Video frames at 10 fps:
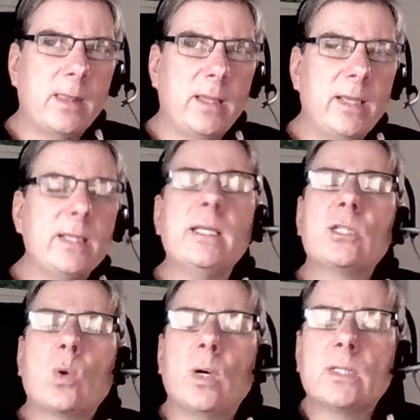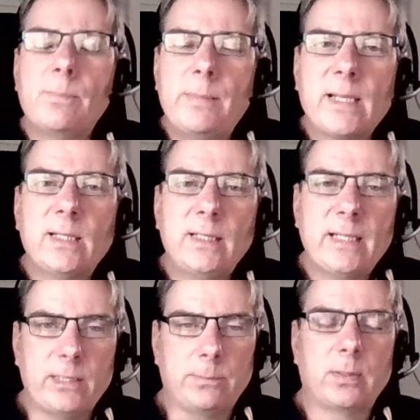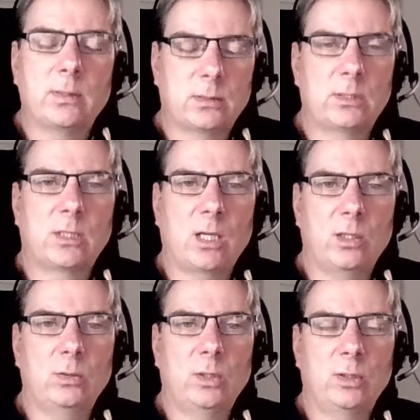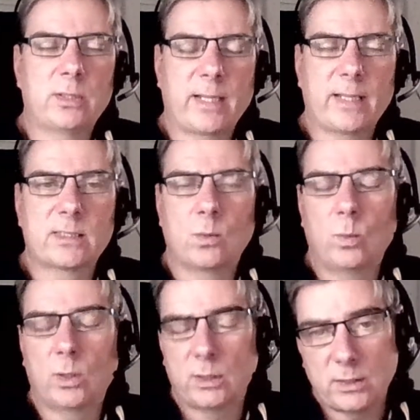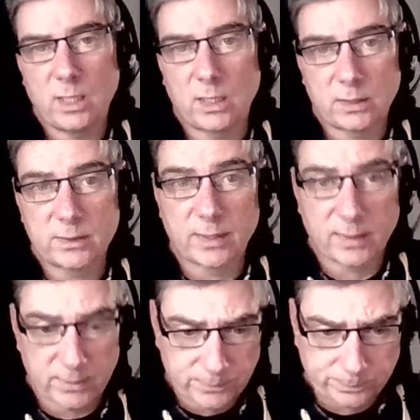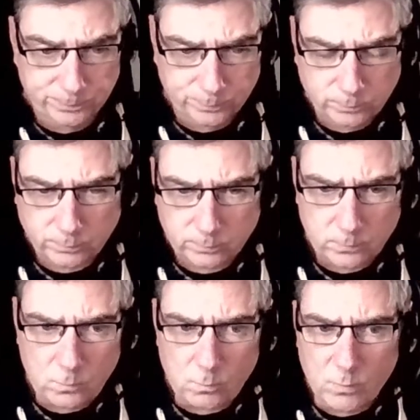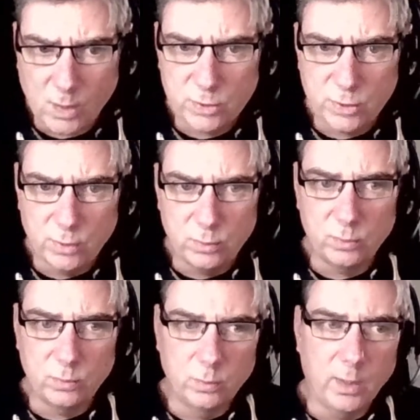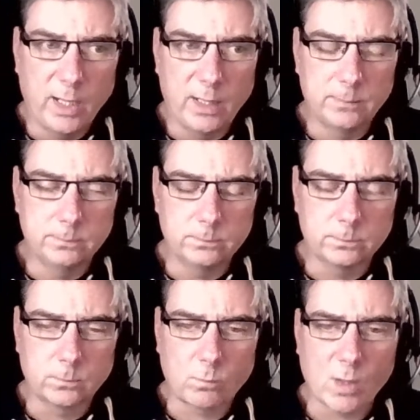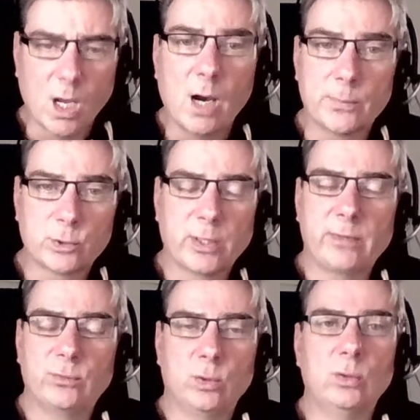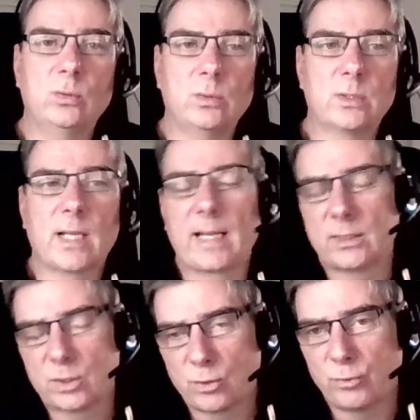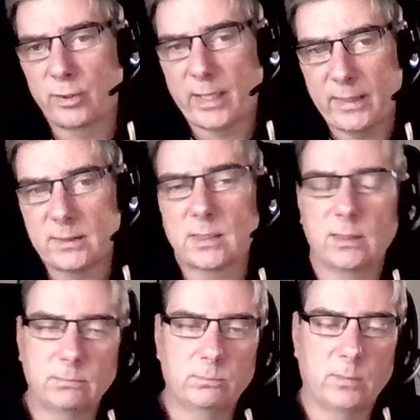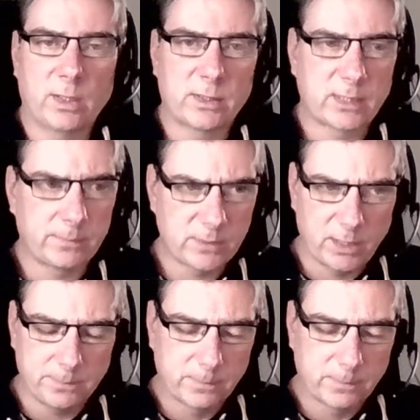it's quite a big leap to go, to get someone as young as that to arbitrate rules and create at the same time.